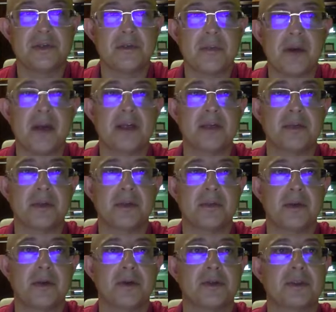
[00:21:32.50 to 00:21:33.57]
embellishment,
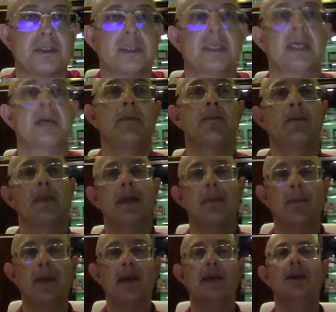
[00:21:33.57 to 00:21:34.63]
because
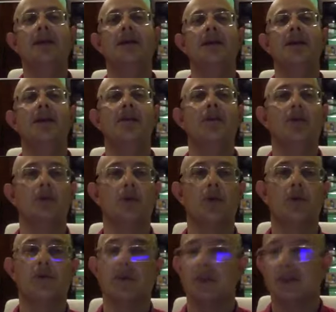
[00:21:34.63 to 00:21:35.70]
paint, even
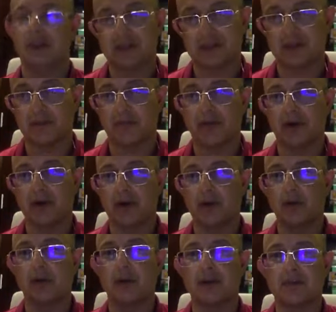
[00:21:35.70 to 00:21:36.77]
though it's a very
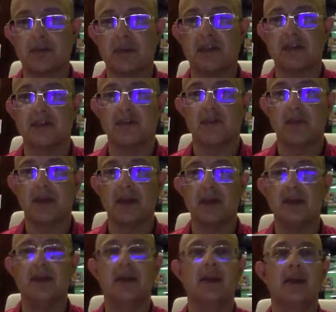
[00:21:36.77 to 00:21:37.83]
good expensive paint,
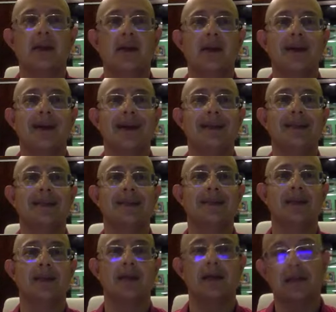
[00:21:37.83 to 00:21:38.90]

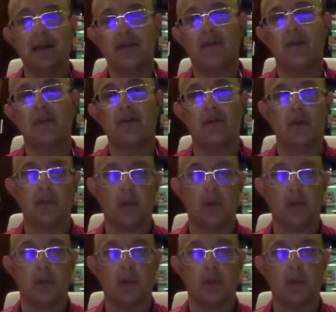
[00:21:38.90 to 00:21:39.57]
it's different from